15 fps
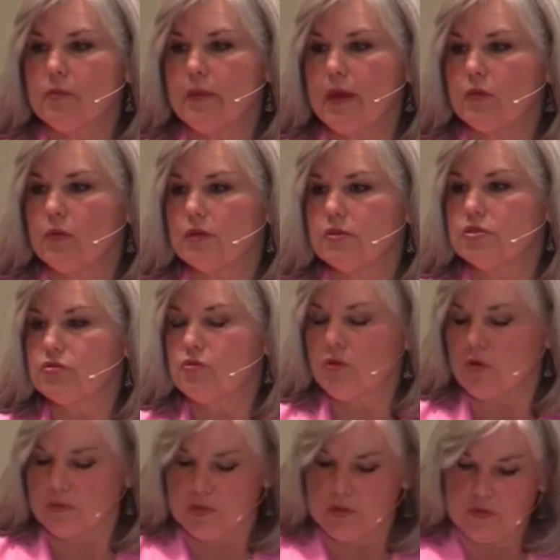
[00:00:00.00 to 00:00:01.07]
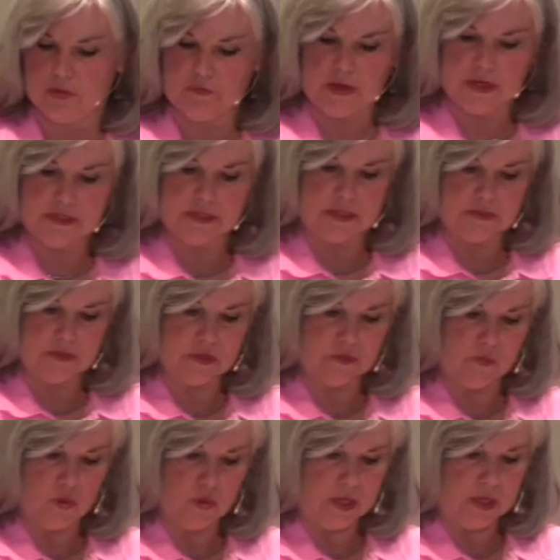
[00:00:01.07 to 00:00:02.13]
no matter what storm you are facing this
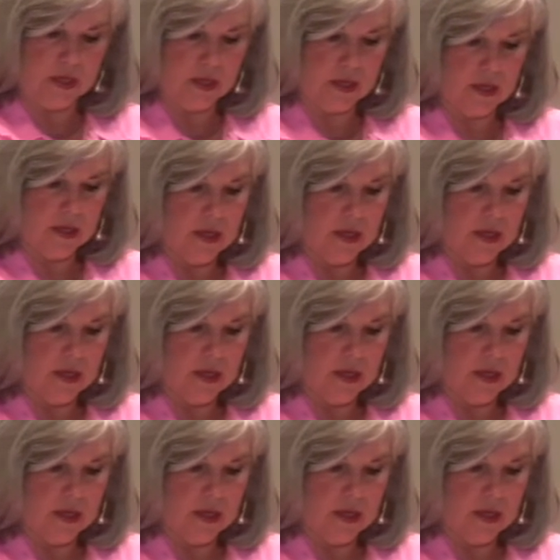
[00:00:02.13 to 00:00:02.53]
morning.